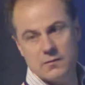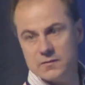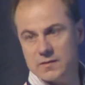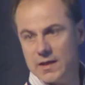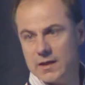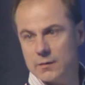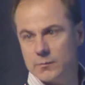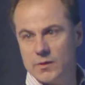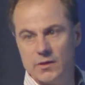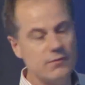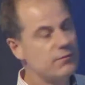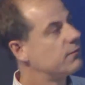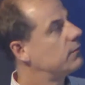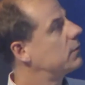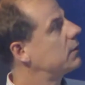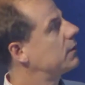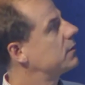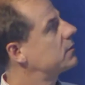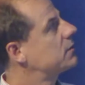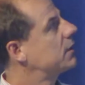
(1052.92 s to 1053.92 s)
sediment
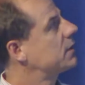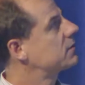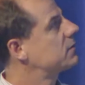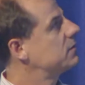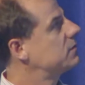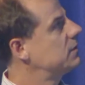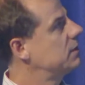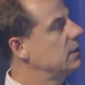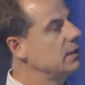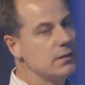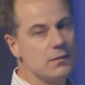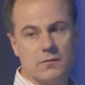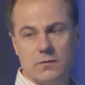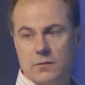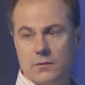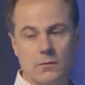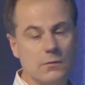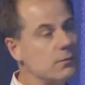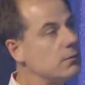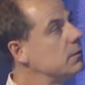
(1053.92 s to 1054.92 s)
for toxicity
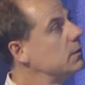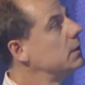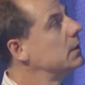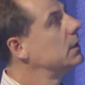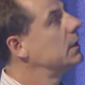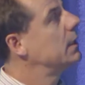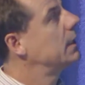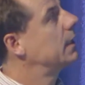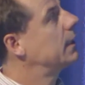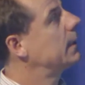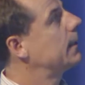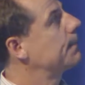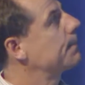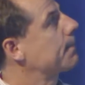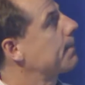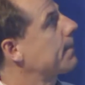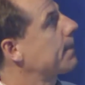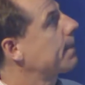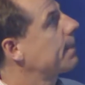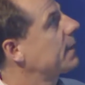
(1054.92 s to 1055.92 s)
to
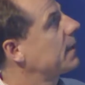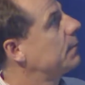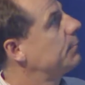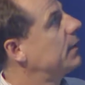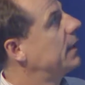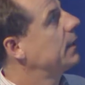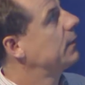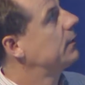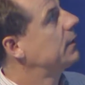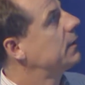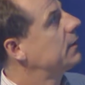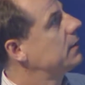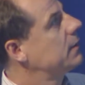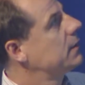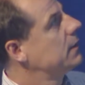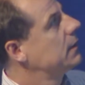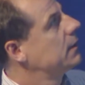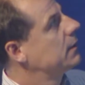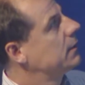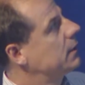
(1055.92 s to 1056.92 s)
biota
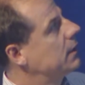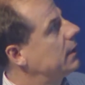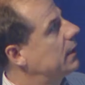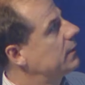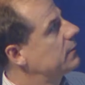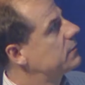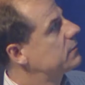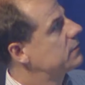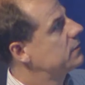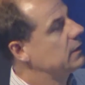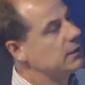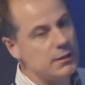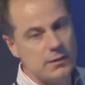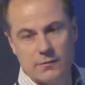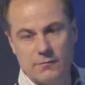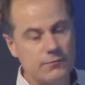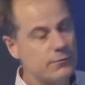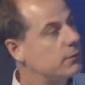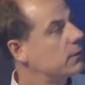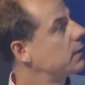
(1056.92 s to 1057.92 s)
as
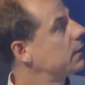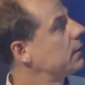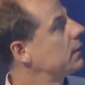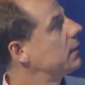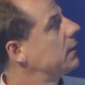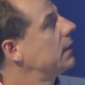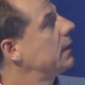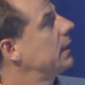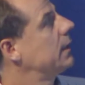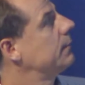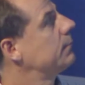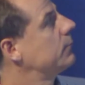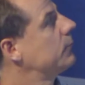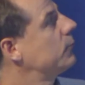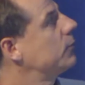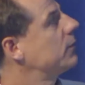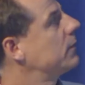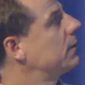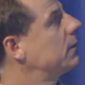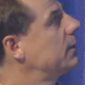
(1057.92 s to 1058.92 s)
needed for
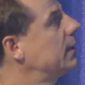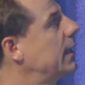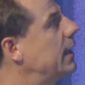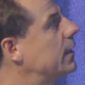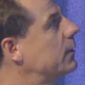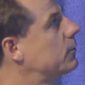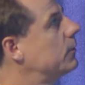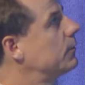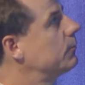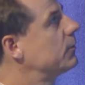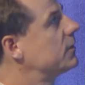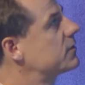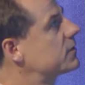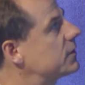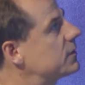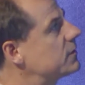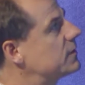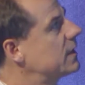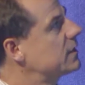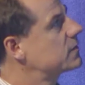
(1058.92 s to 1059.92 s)
adequate risk
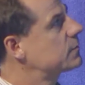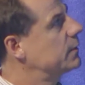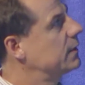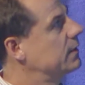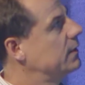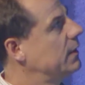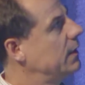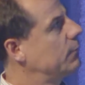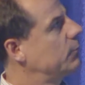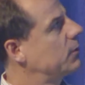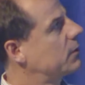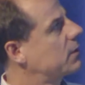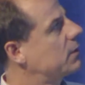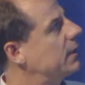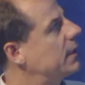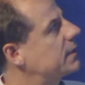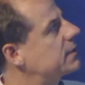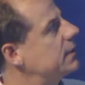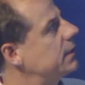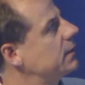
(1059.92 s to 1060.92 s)
assessment. And
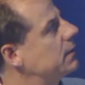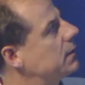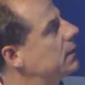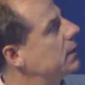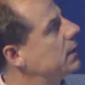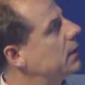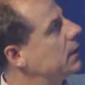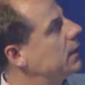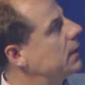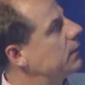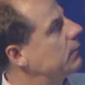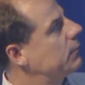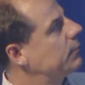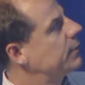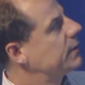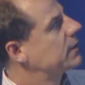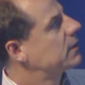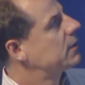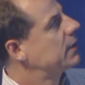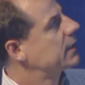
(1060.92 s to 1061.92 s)
we've
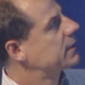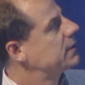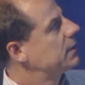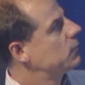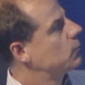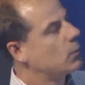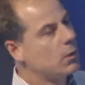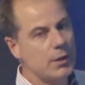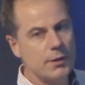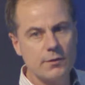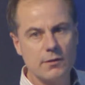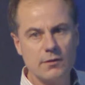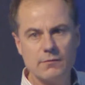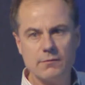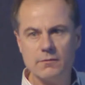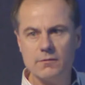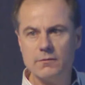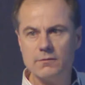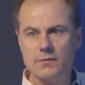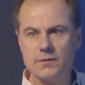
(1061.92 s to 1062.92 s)
been collecting water
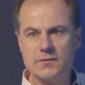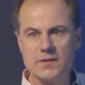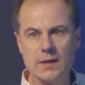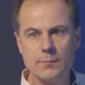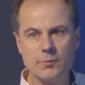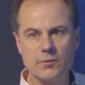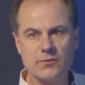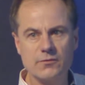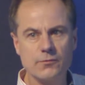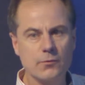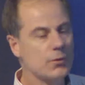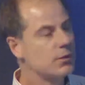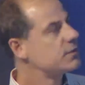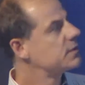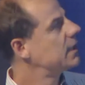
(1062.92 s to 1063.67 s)
samples 4